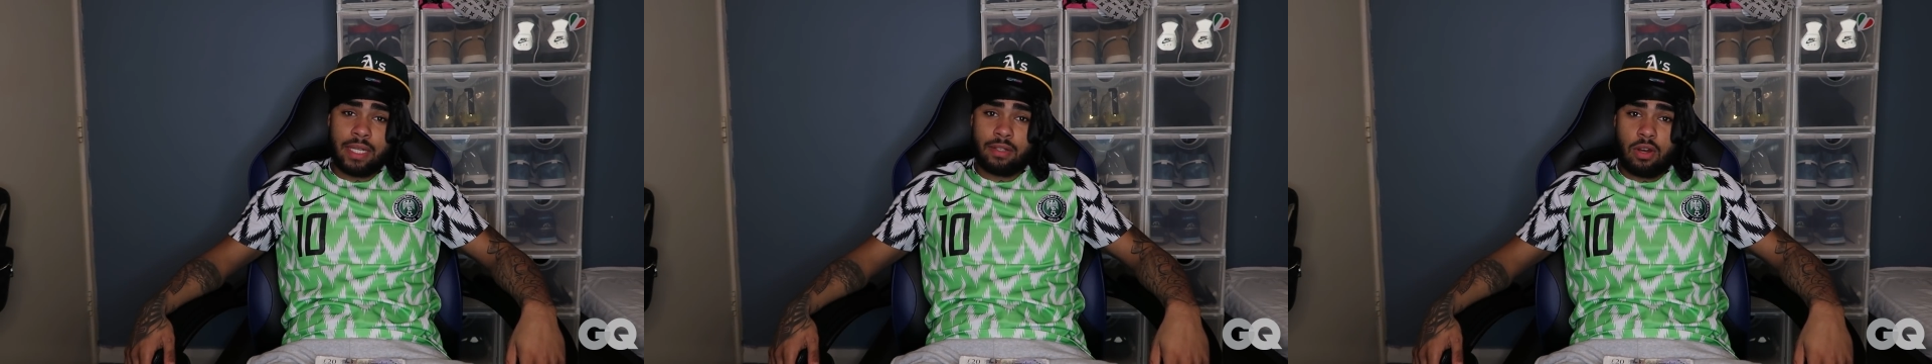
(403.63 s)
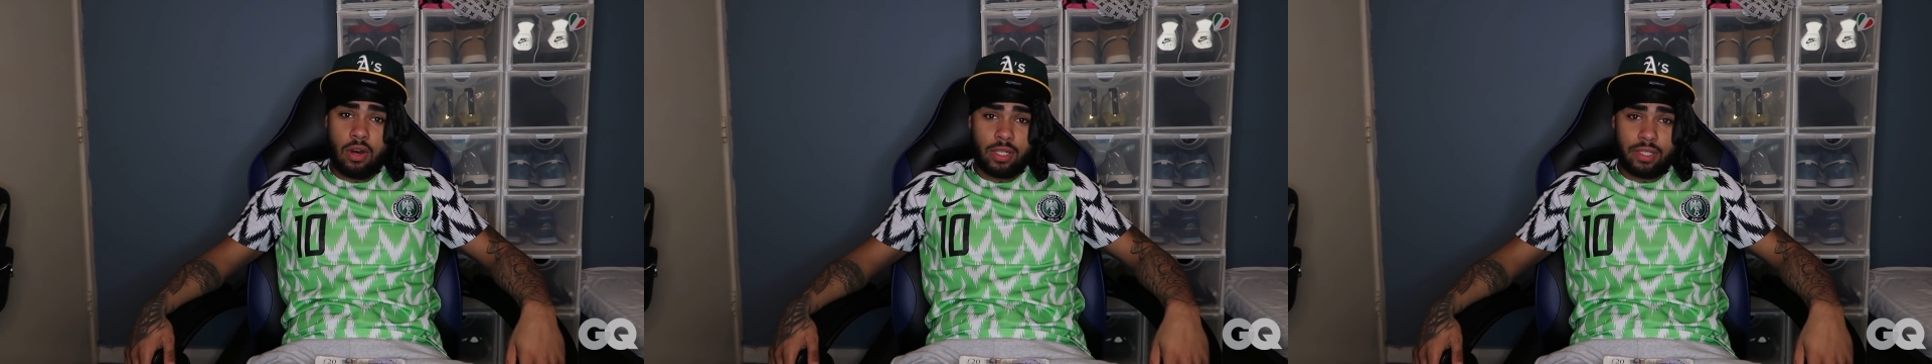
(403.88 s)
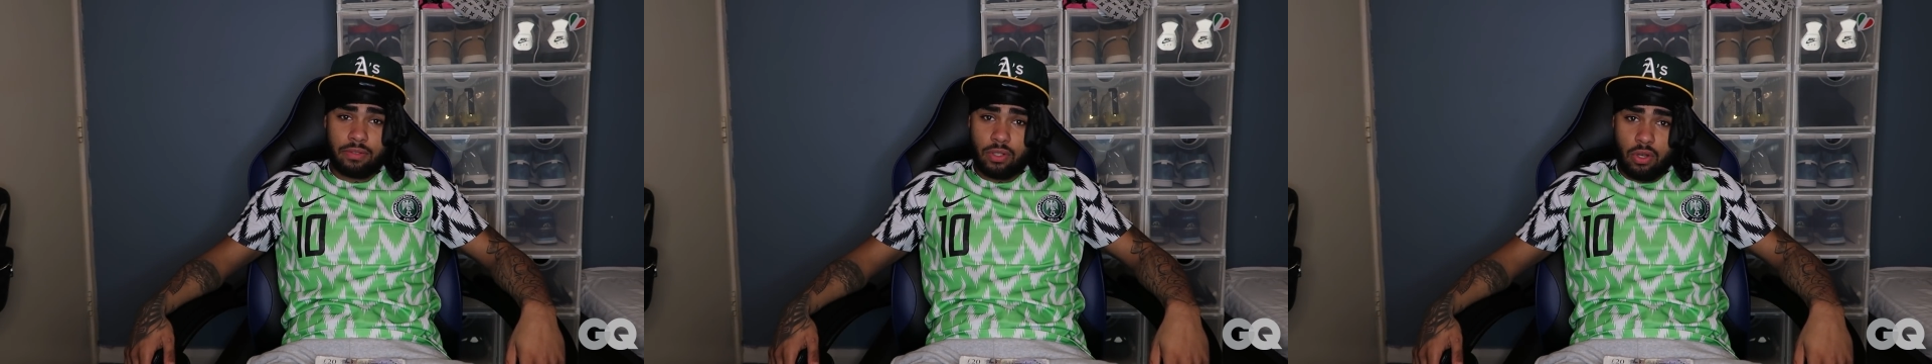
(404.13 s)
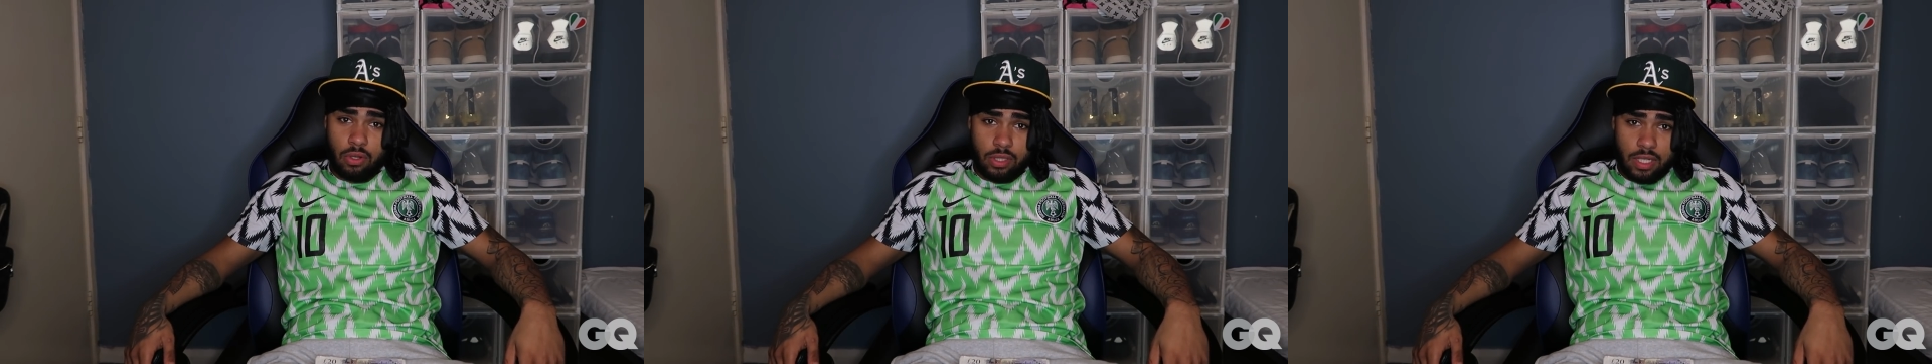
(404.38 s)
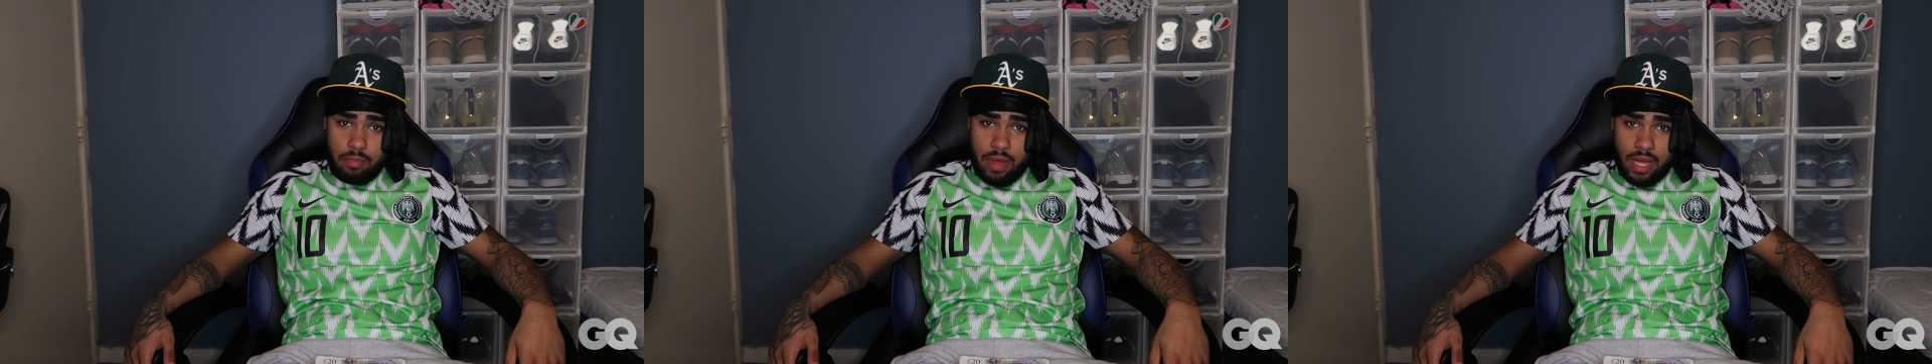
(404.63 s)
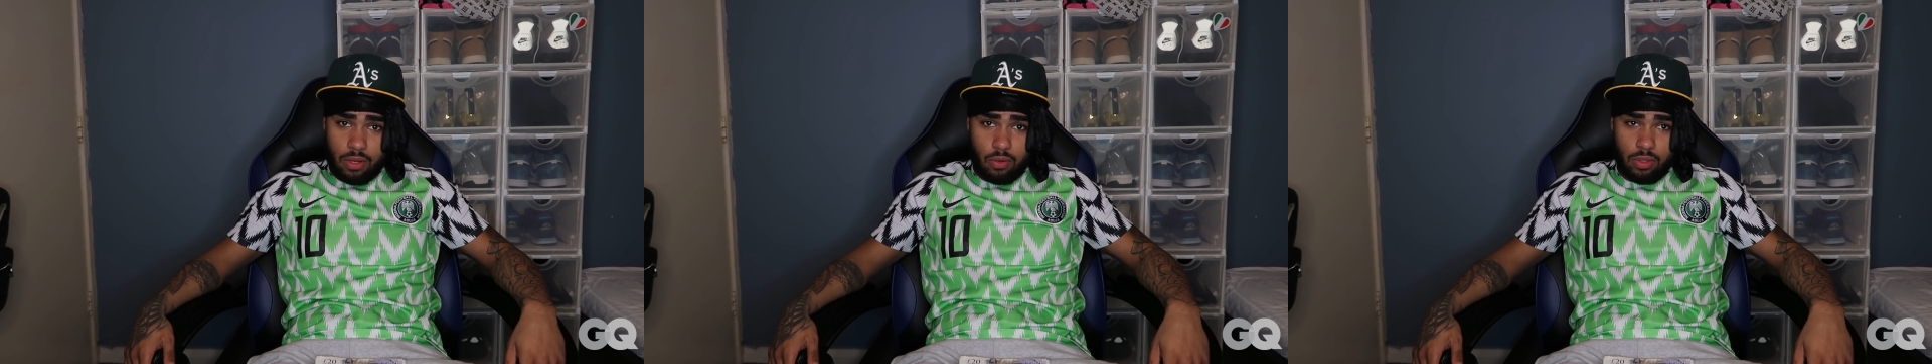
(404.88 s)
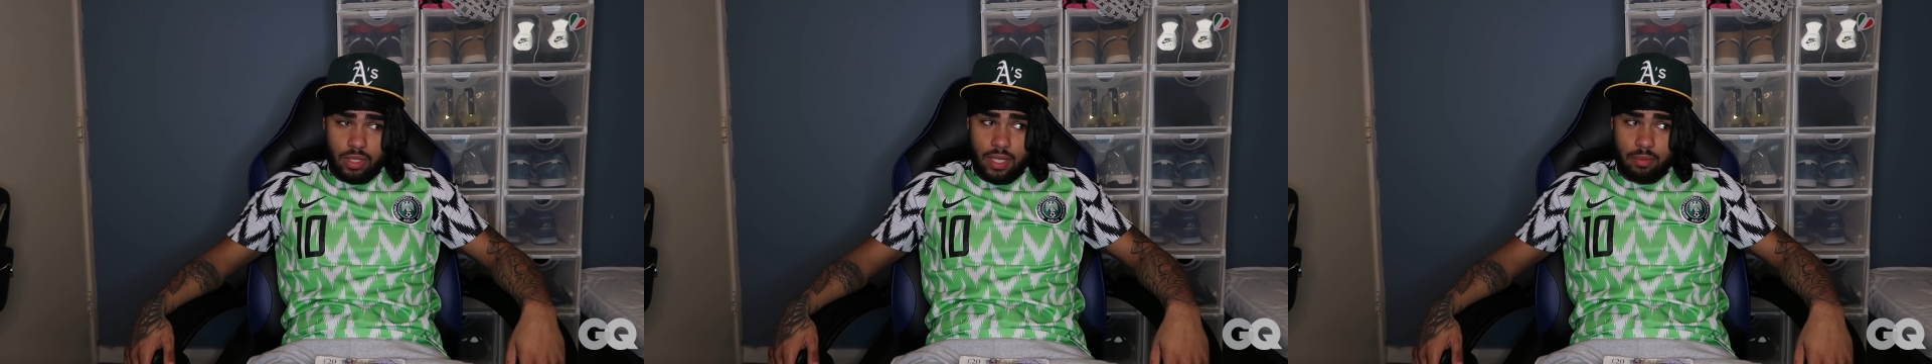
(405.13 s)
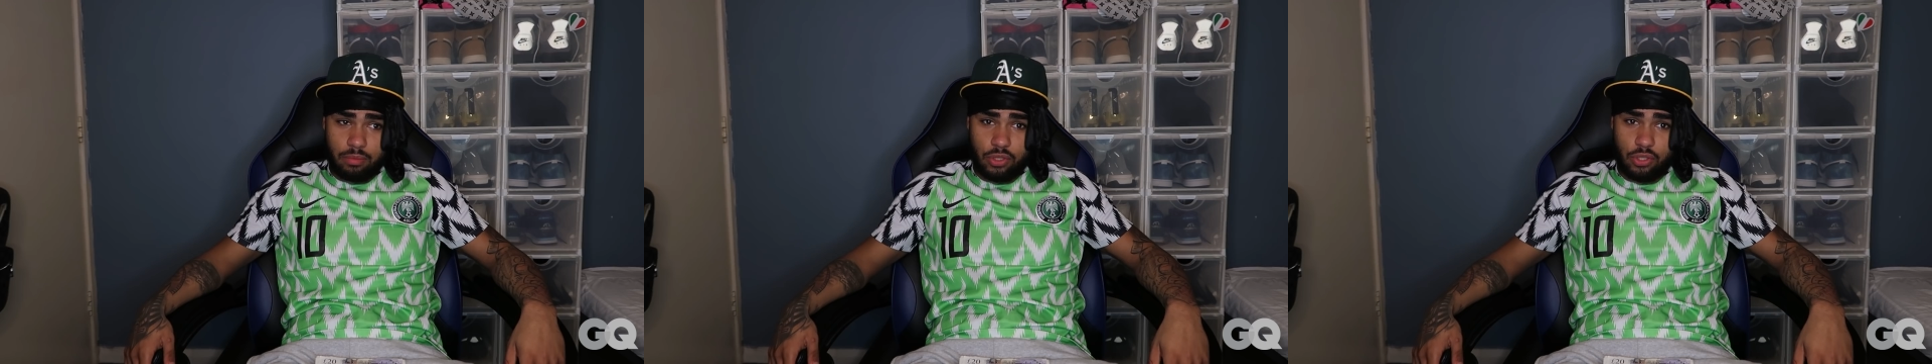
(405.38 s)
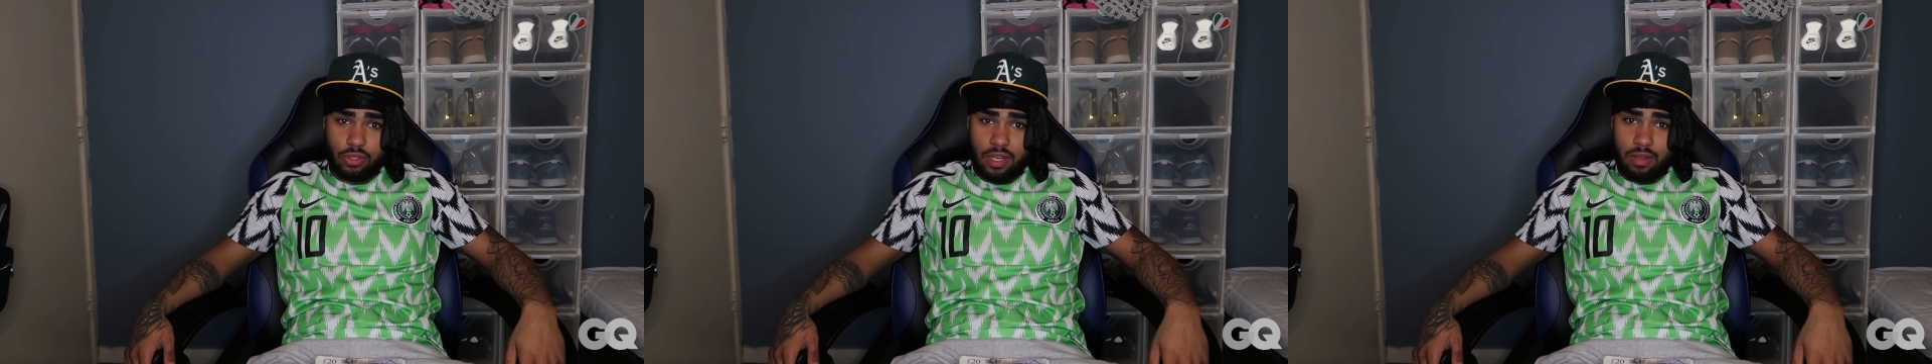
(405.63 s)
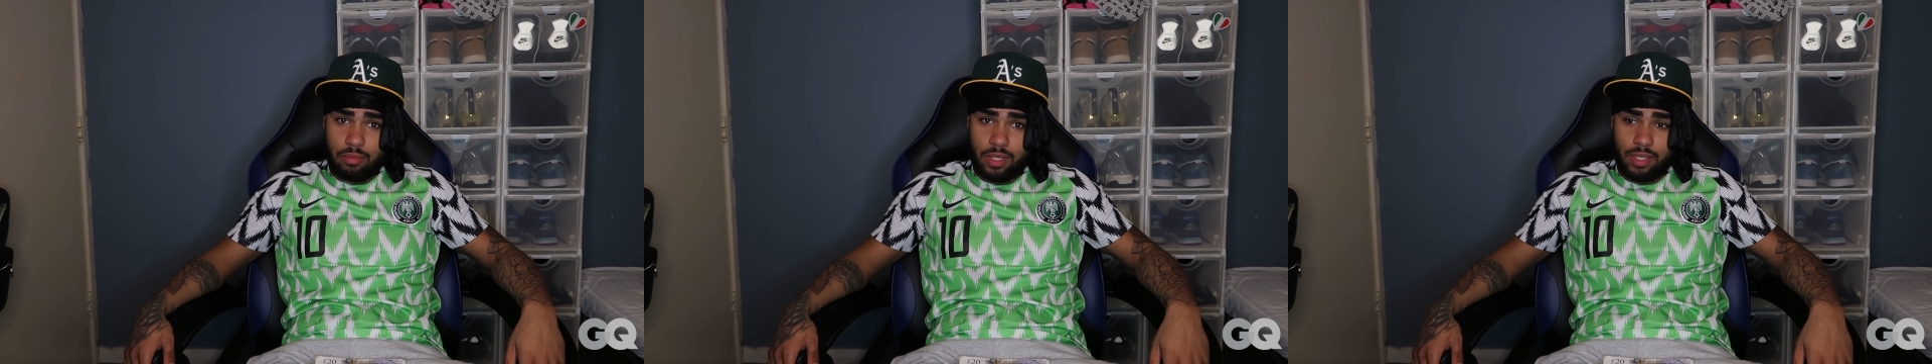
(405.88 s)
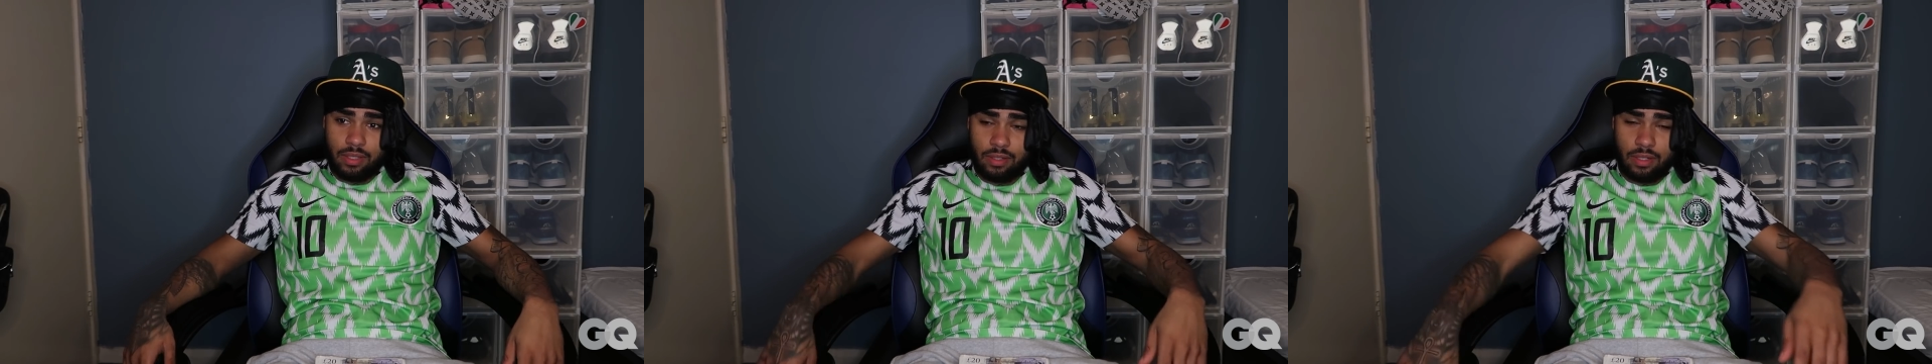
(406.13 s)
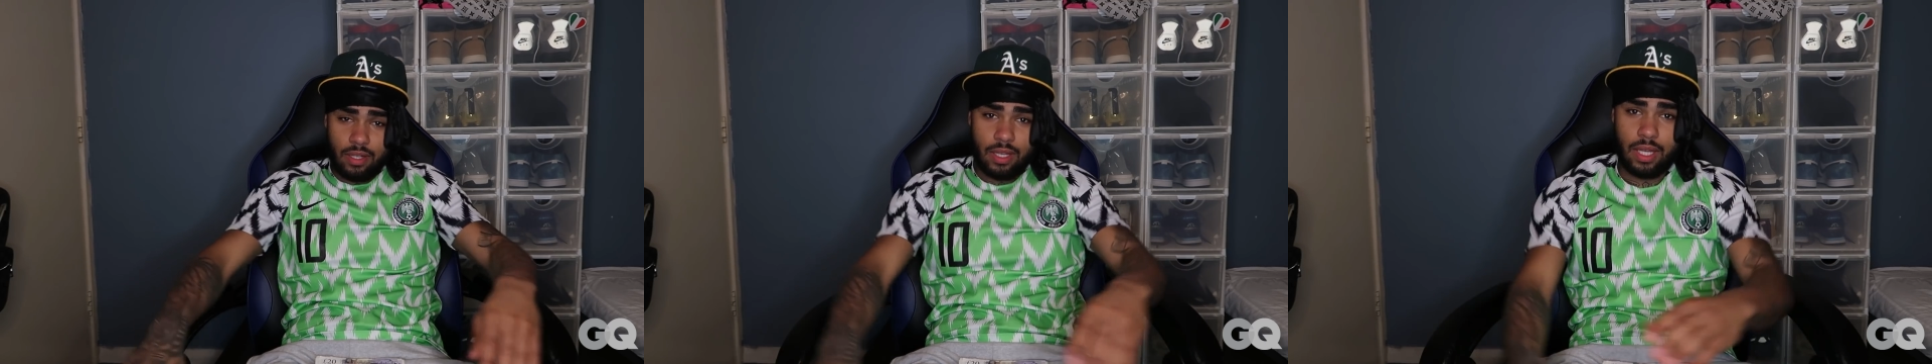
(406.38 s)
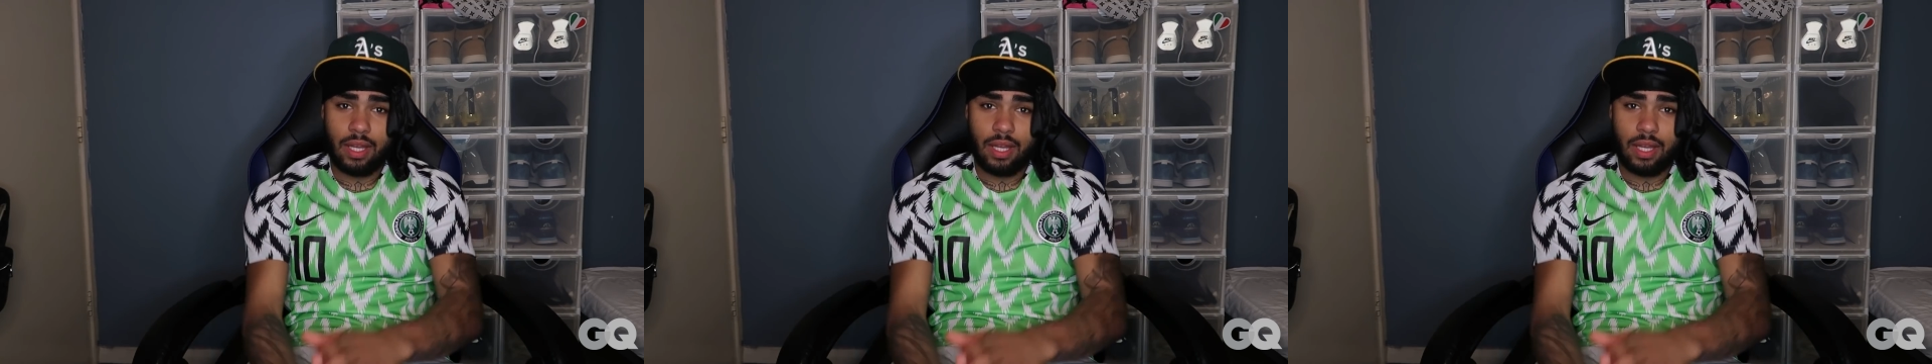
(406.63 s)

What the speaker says: man can't even go to the bank with them, do you know what I mean?